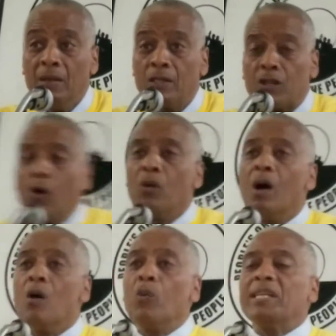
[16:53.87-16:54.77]

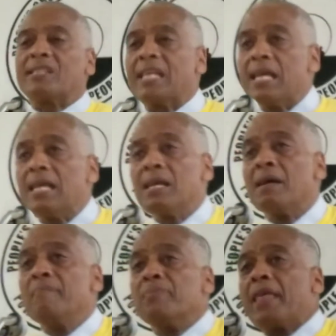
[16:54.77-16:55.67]
So we
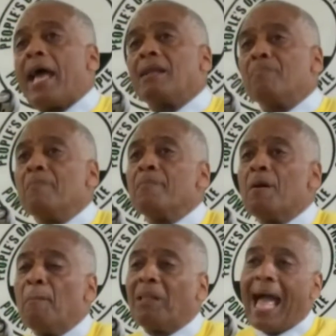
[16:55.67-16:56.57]
see that
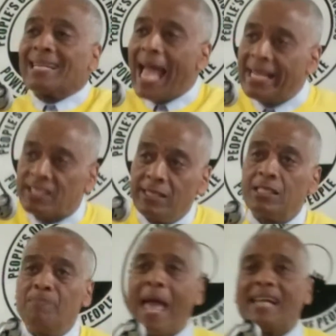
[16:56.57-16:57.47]
black
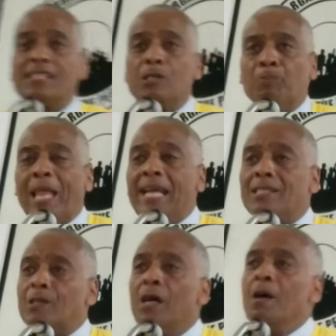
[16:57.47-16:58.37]
nationalism has its
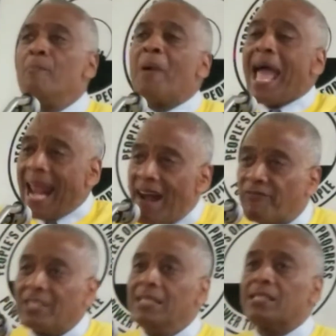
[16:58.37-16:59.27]
place,
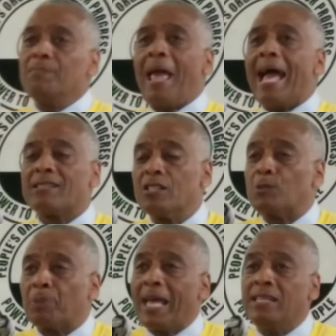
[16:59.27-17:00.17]
Pan-Africanism has
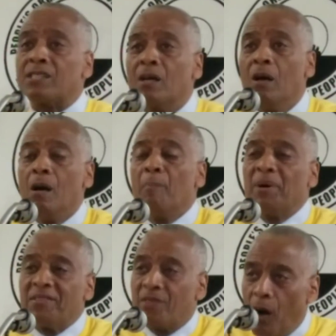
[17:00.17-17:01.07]
its place,
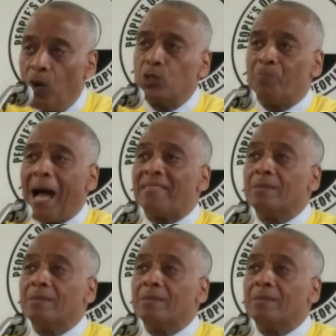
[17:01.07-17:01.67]
but those by